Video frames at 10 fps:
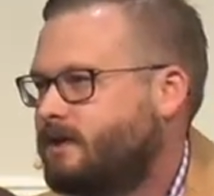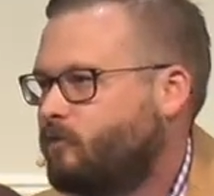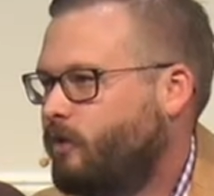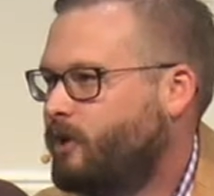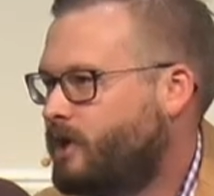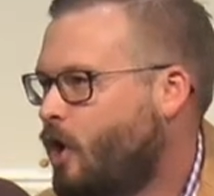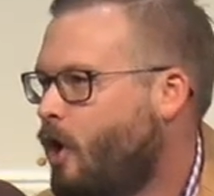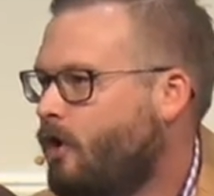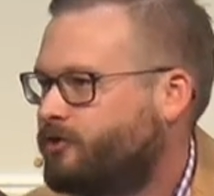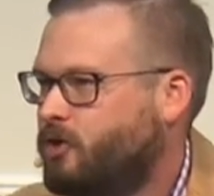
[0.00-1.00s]
We've been
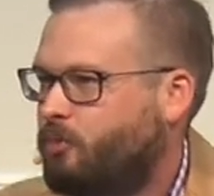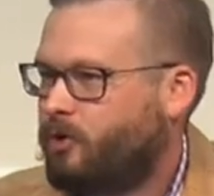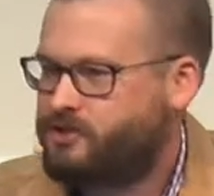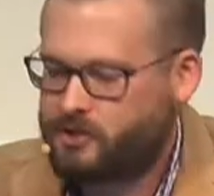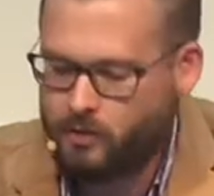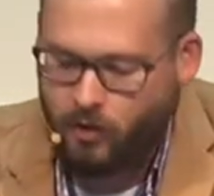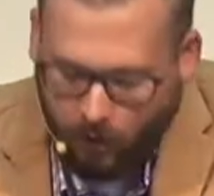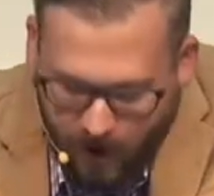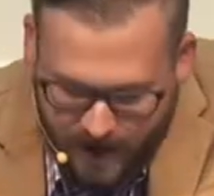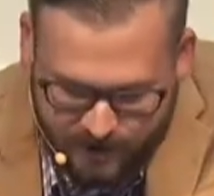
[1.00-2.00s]
called to pursue
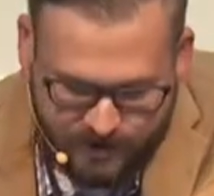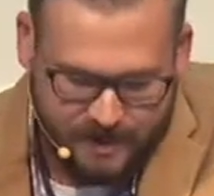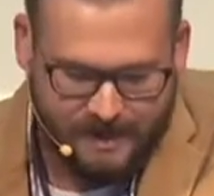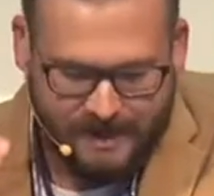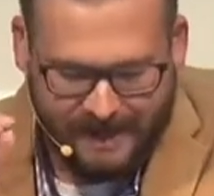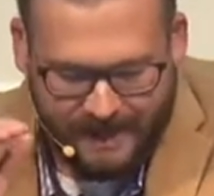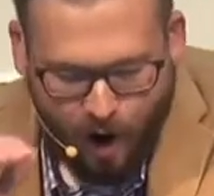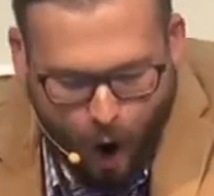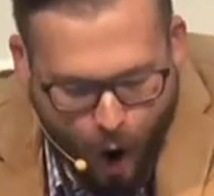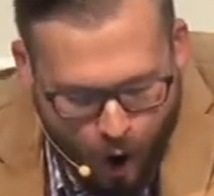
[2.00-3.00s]
Christ in
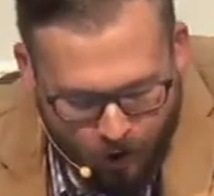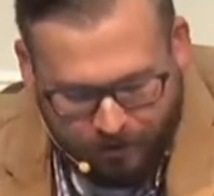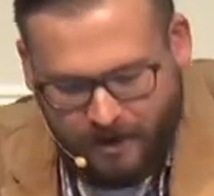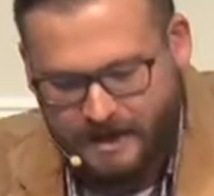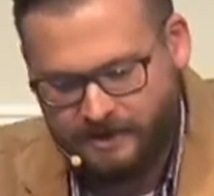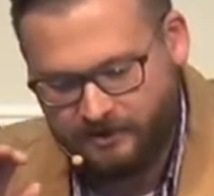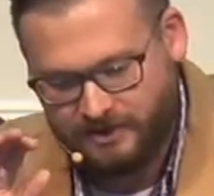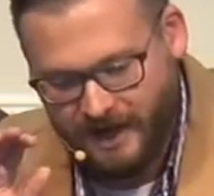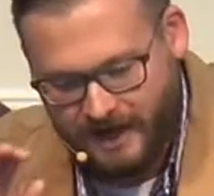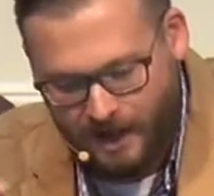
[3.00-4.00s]
all things
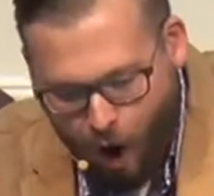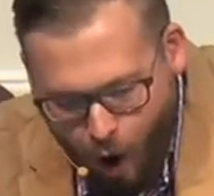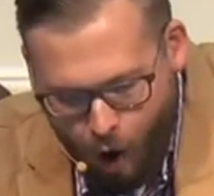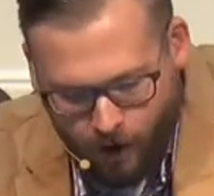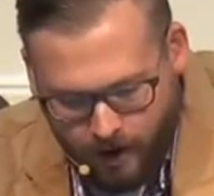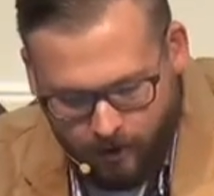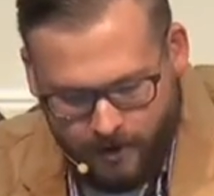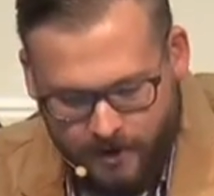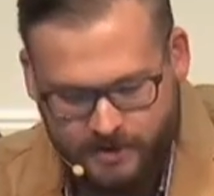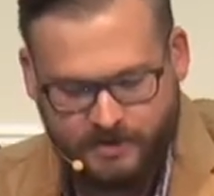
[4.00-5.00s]
and in all
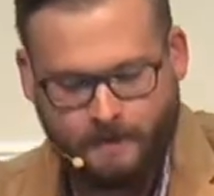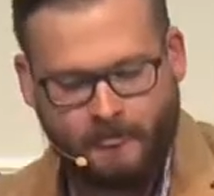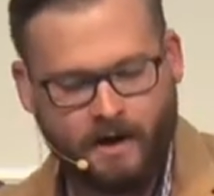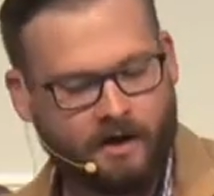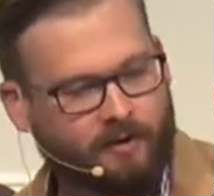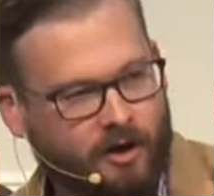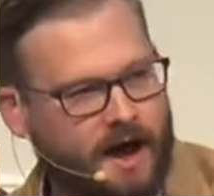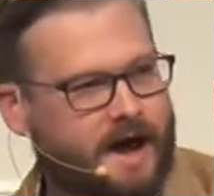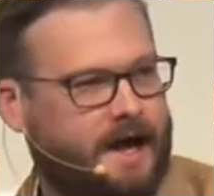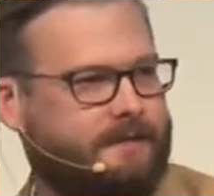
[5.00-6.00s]
areas of our
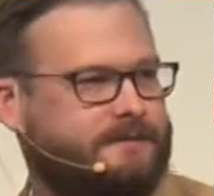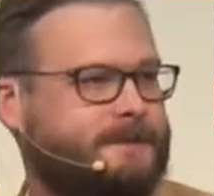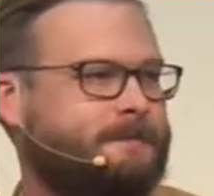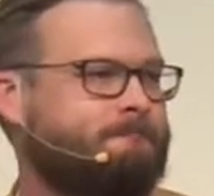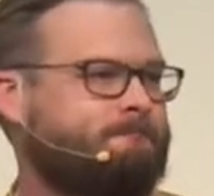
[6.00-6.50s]
lives.